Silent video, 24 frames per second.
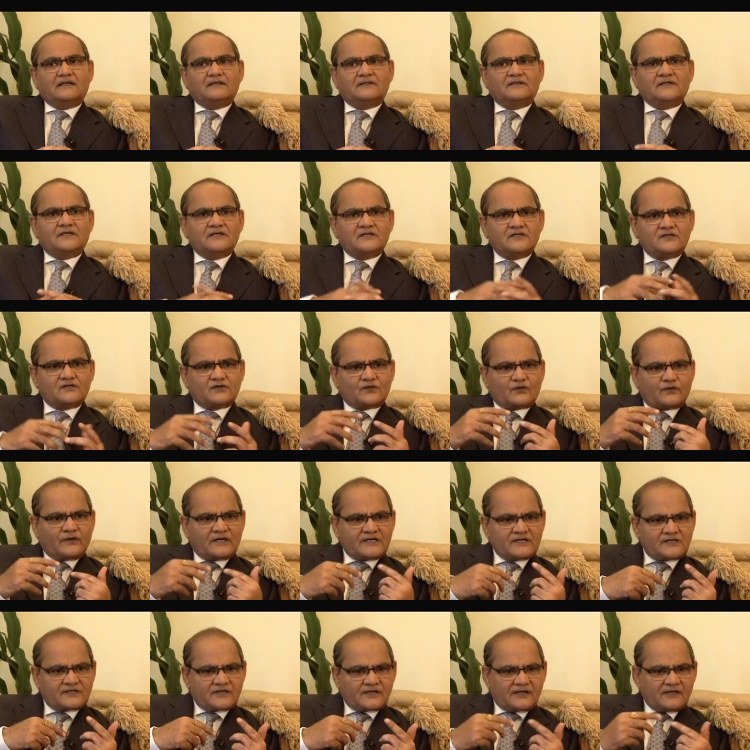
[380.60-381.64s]
This
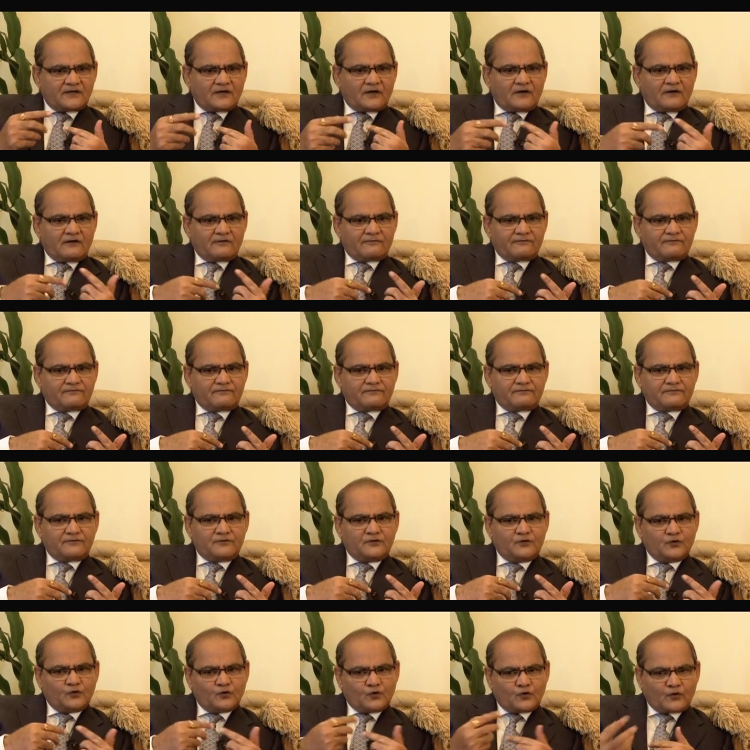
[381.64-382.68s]
question of
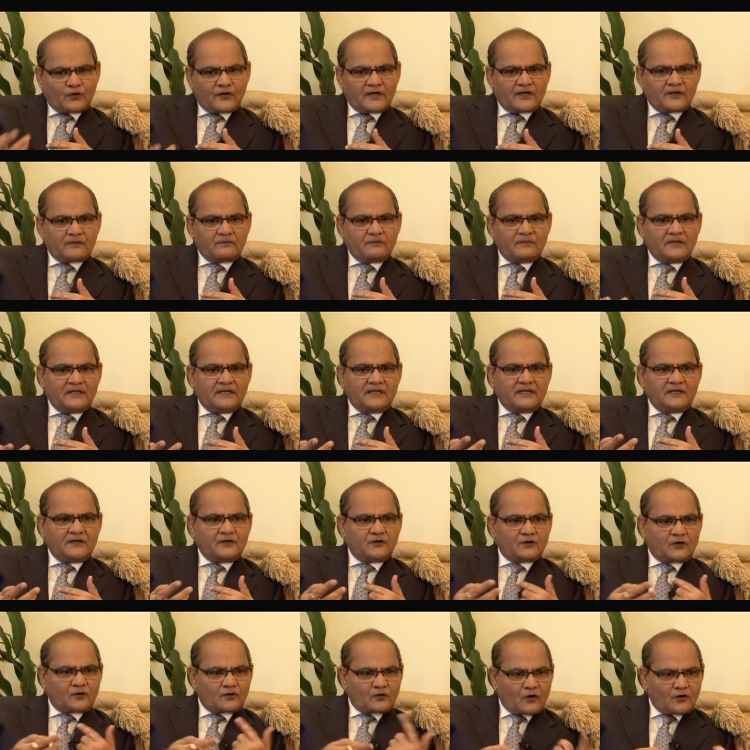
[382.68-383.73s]
you knowing me,
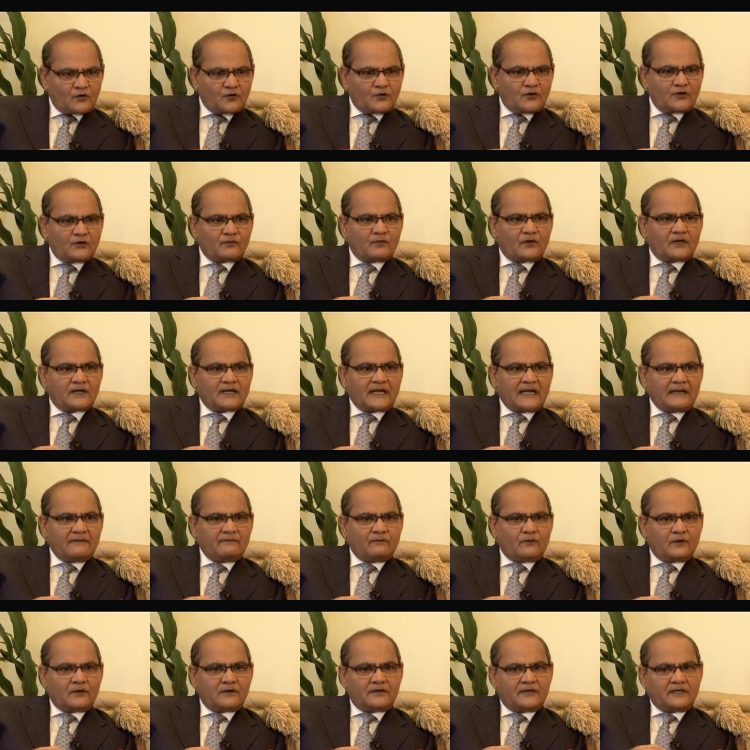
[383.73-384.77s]
you're not doing what I am
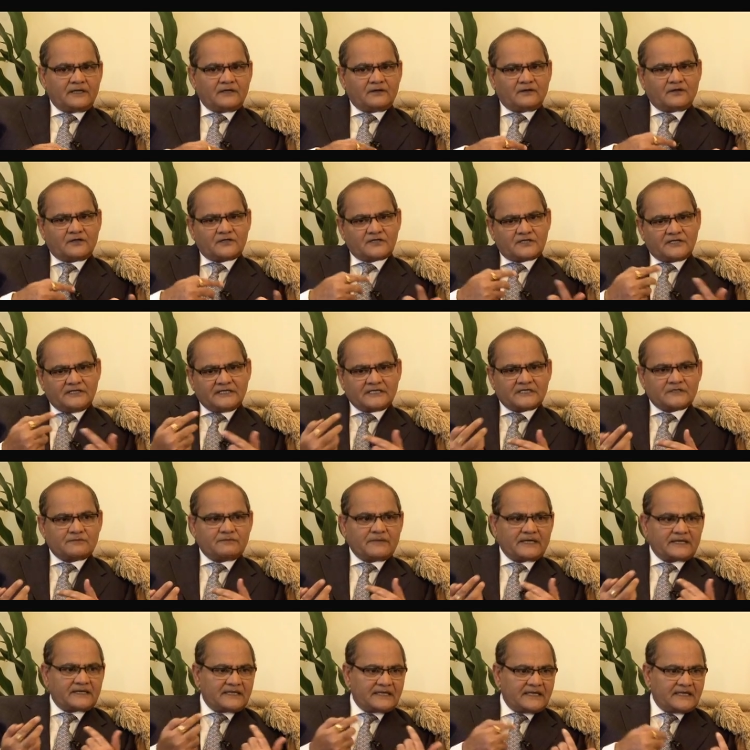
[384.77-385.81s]
wanting, or she
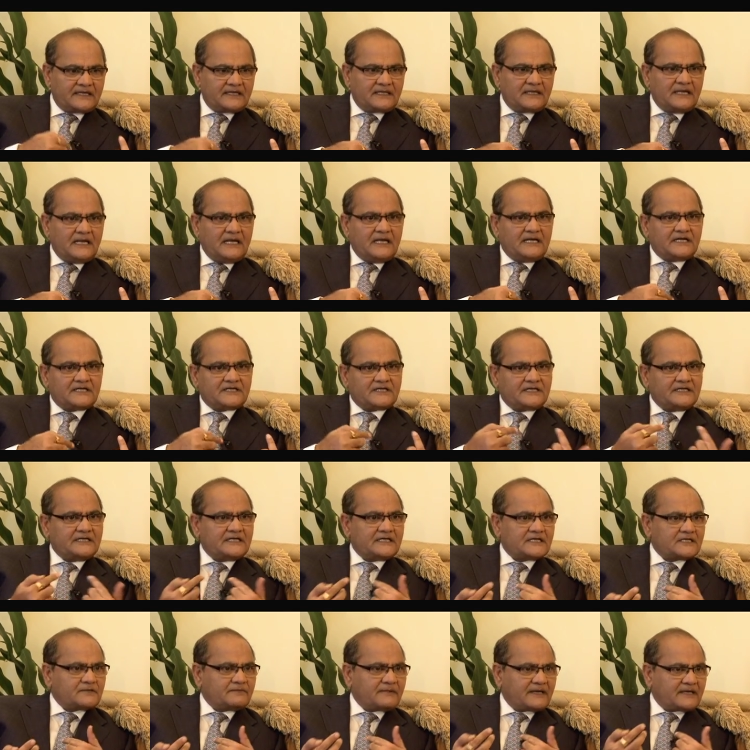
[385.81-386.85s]
expecting anything, she
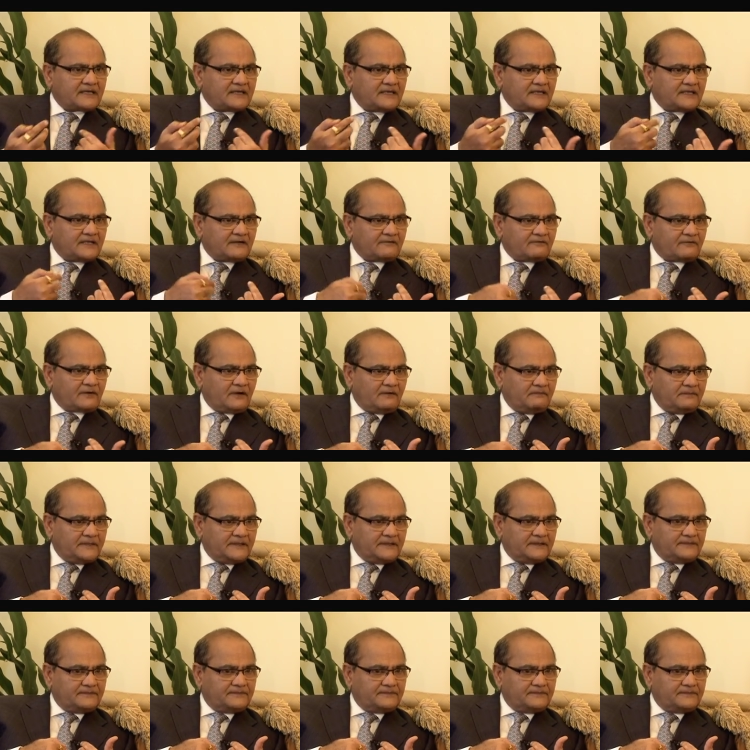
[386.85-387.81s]
didn't expect nothing from me.